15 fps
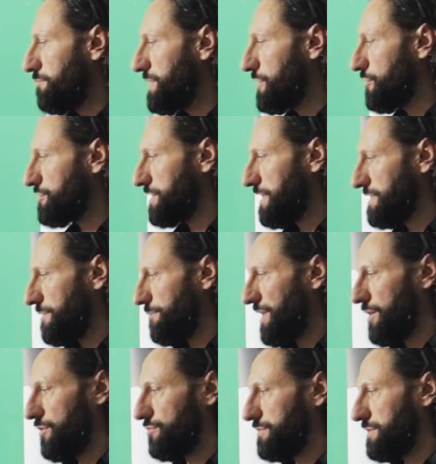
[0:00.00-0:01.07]
because he has
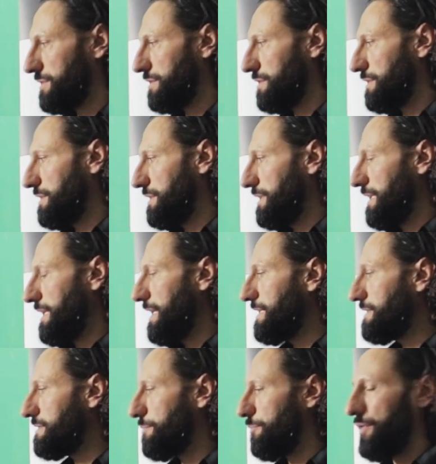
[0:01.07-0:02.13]
about
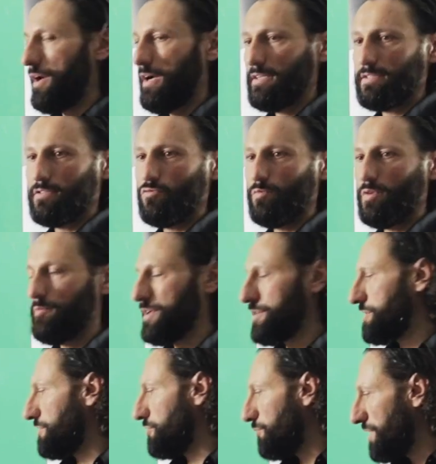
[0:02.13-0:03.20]
80 parts to
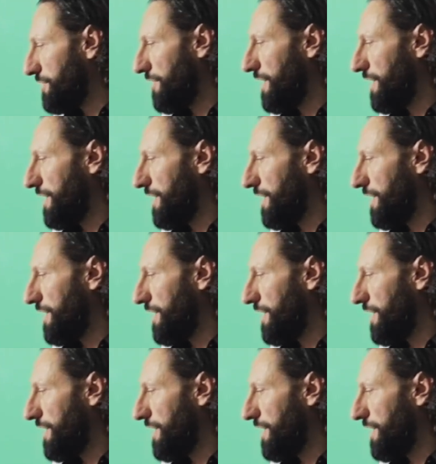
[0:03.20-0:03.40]
be